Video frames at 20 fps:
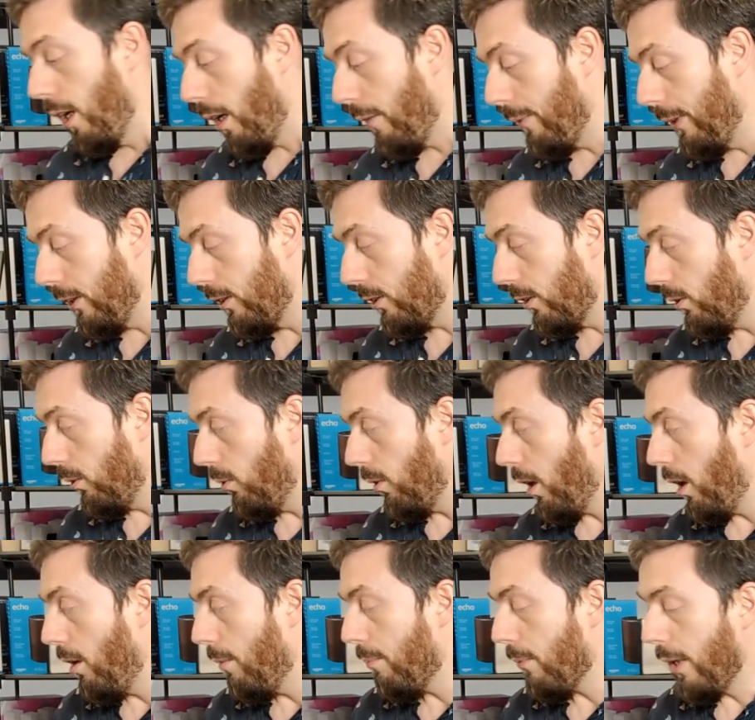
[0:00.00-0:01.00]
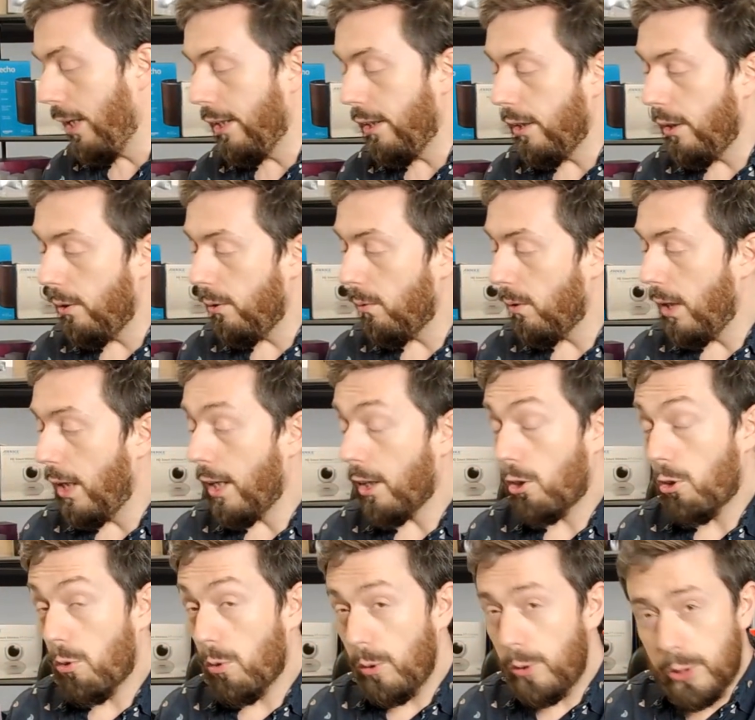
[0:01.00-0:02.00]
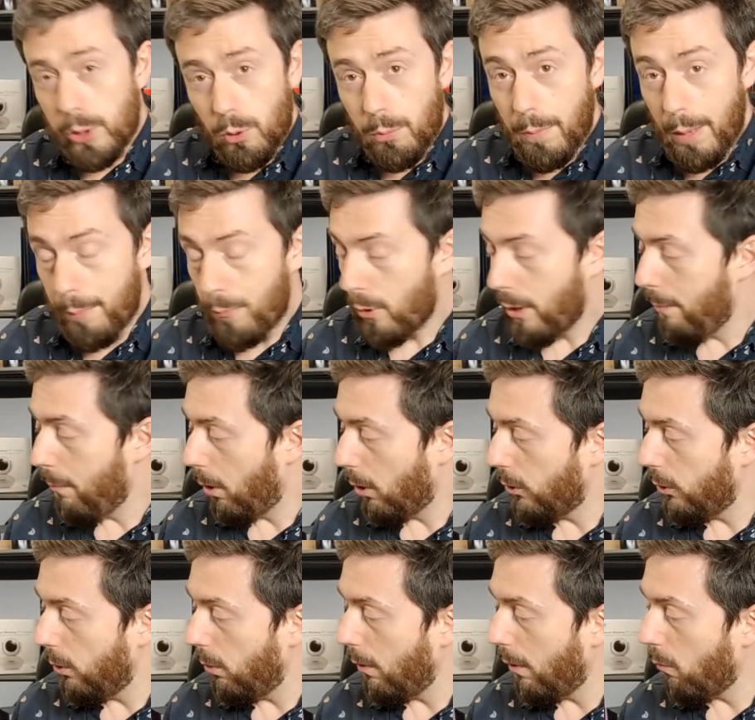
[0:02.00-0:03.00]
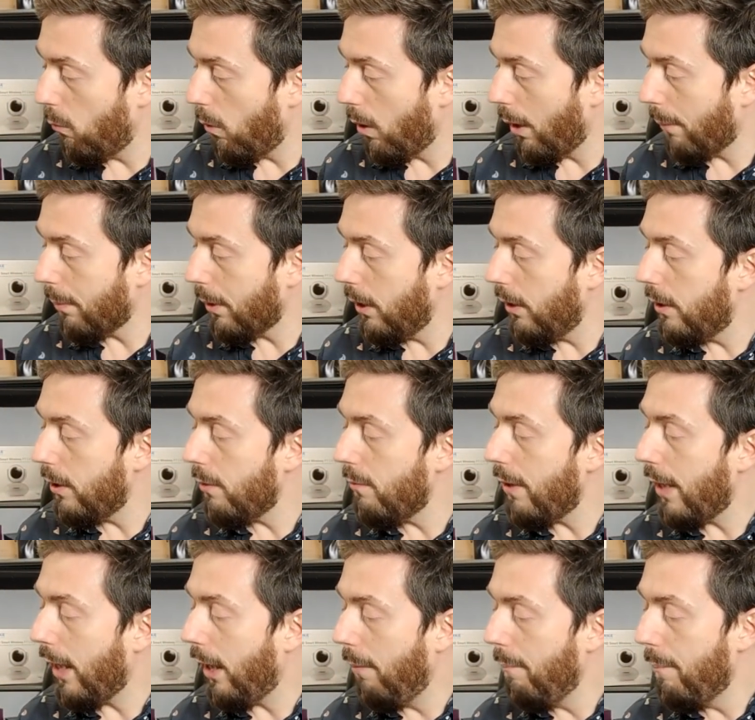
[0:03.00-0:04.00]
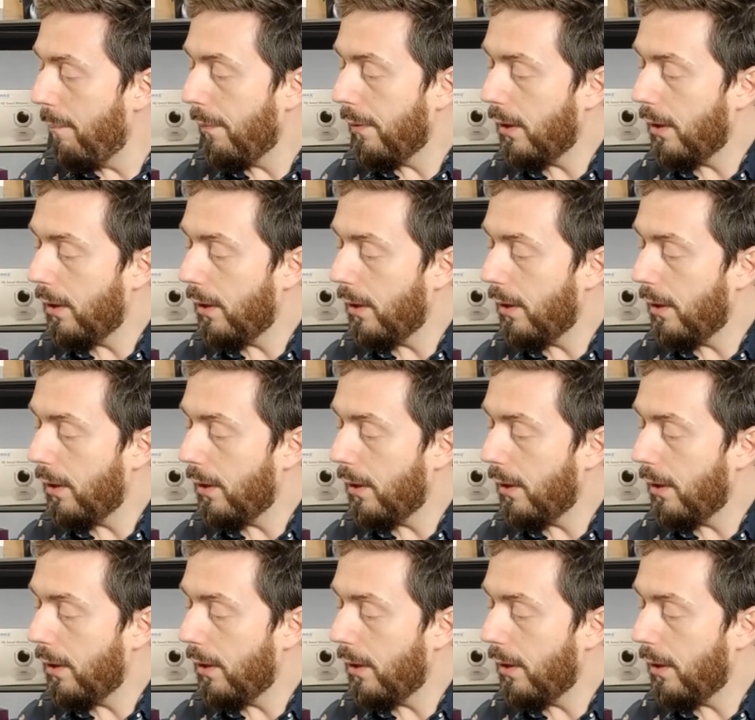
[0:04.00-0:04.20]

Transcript: I've installed our brand new uh, Crucial Memory module and what I'm going to do now